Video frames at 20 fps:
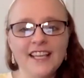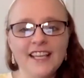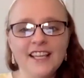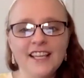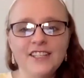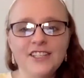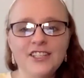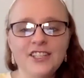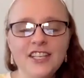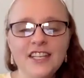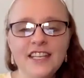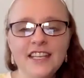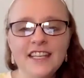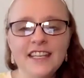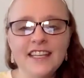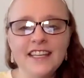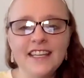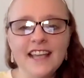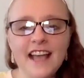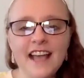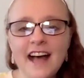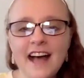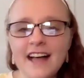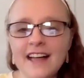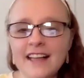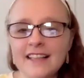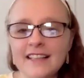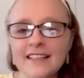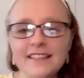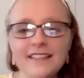She
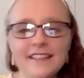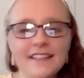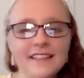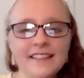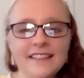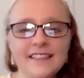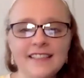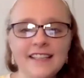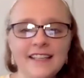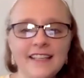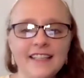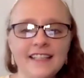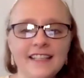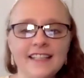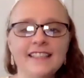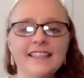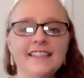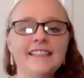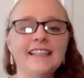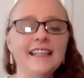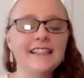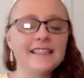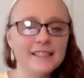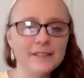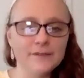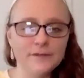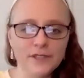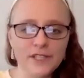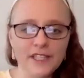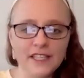has studied
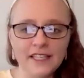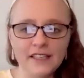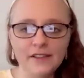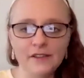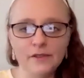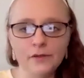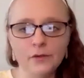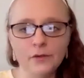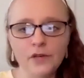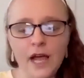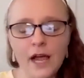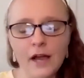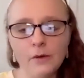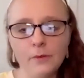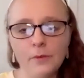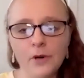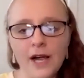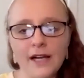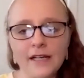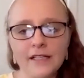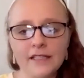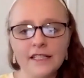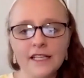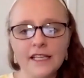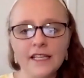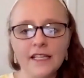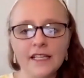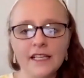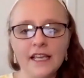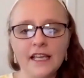extensively through
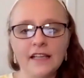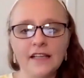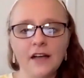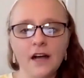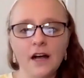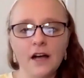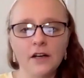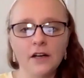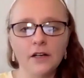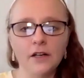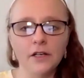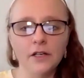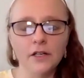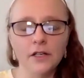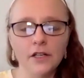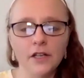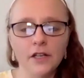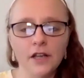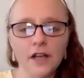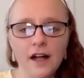chiropractic and got her